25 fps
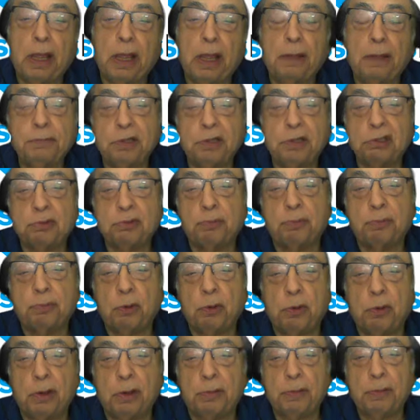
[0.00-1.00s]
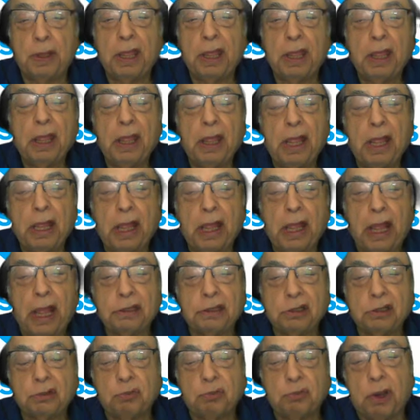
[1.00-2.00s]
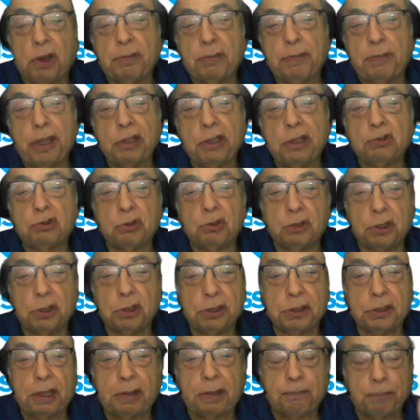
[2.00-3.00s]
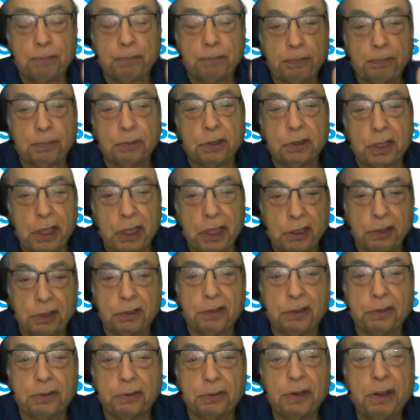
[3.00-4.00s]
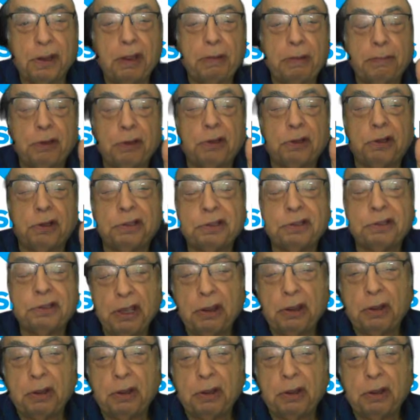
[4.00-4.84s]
I just want to make sure that people hear you, because